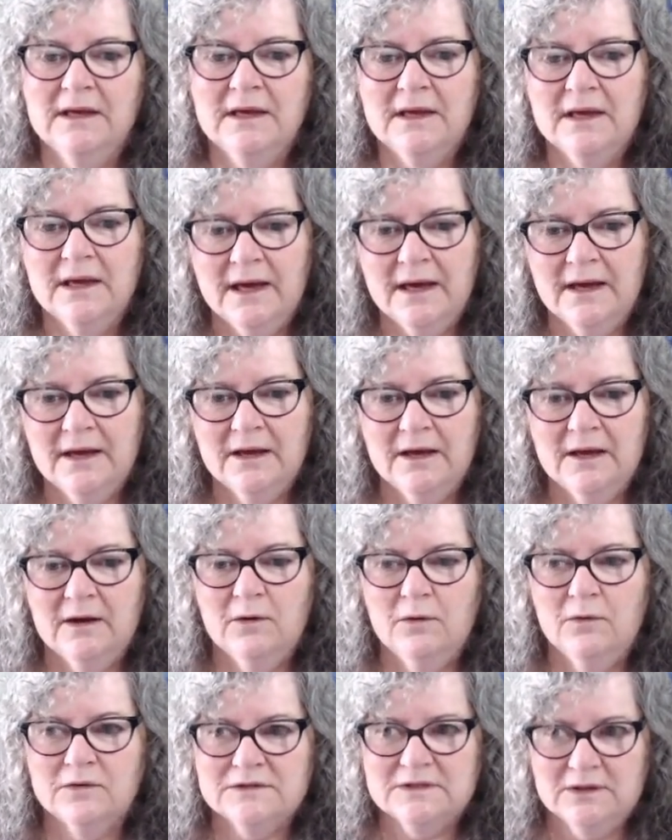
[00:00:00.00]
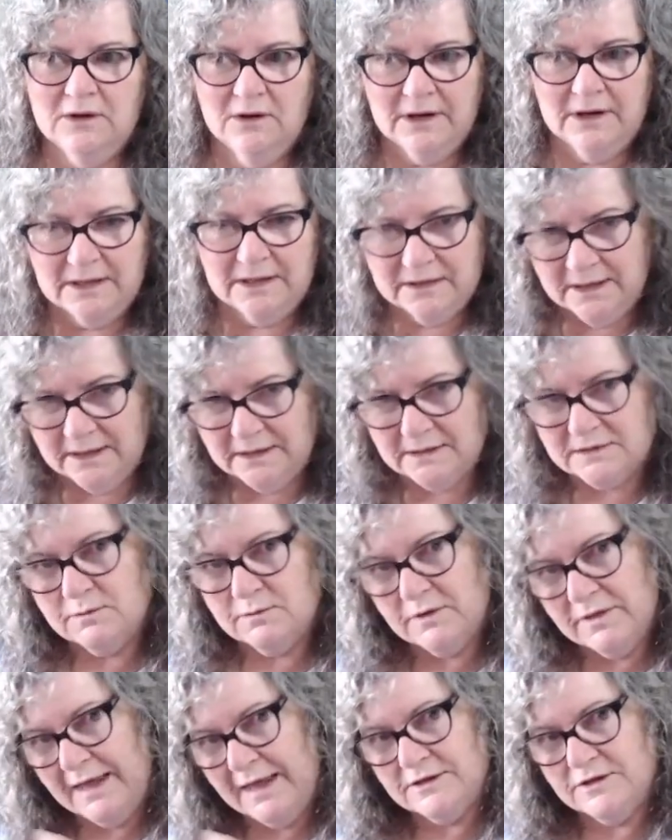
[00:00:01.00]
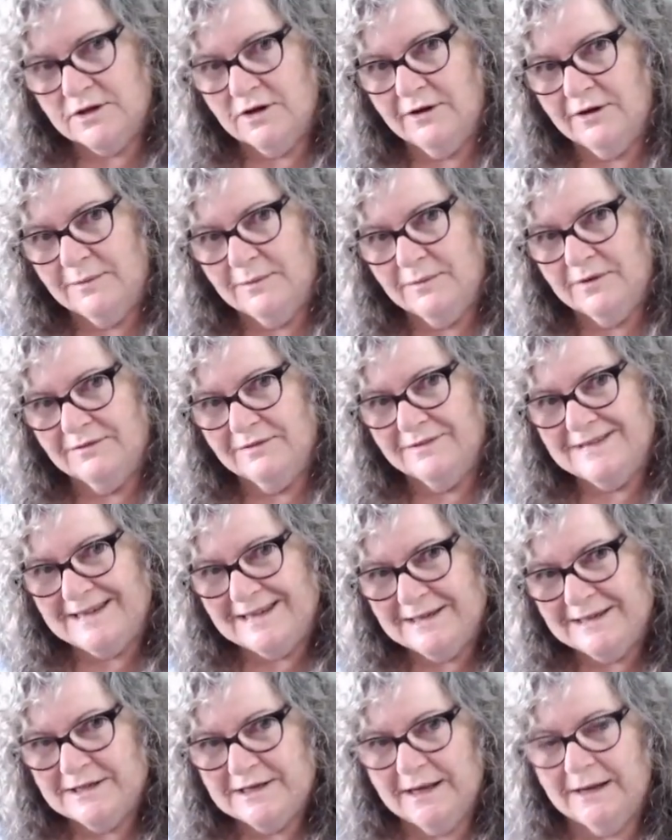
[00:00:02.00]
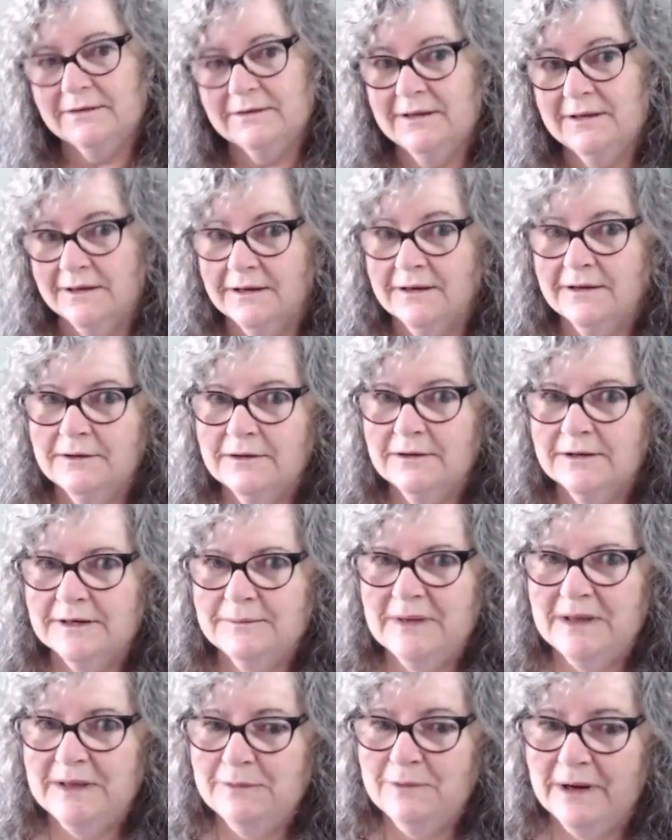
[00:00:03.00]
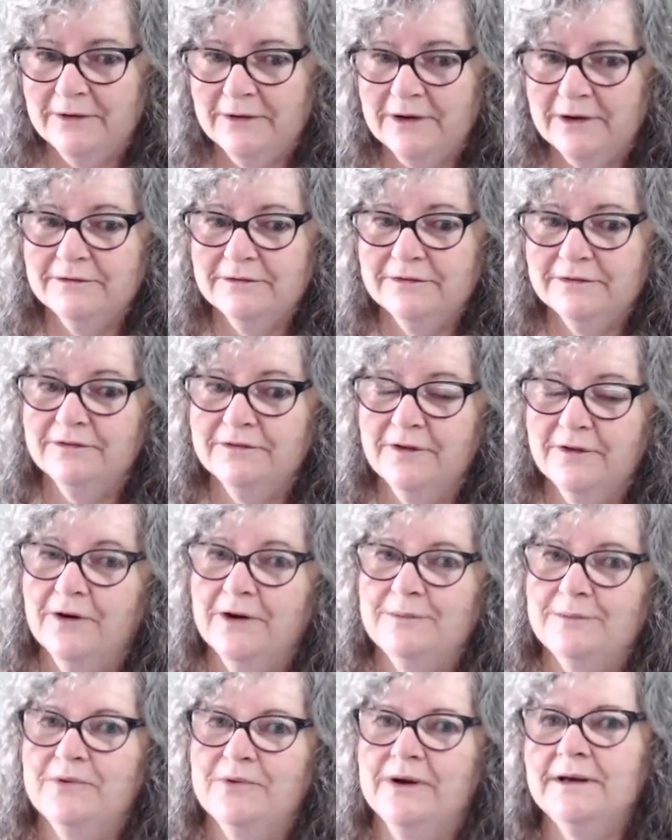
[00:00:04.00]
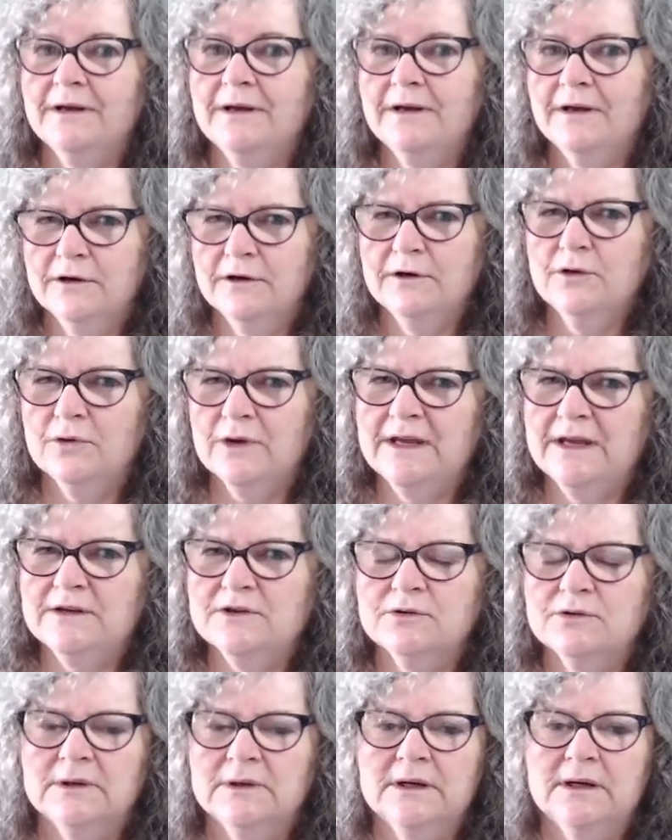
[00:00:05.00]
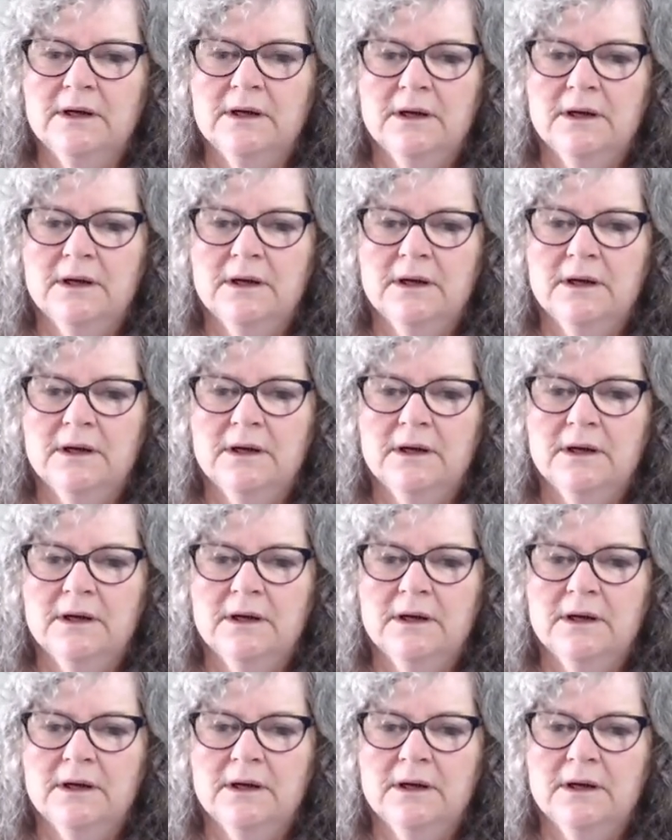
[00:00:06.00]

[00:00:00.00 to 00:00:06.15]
or signing things with that type of detail, you know, be wary of the fine print. Look into it.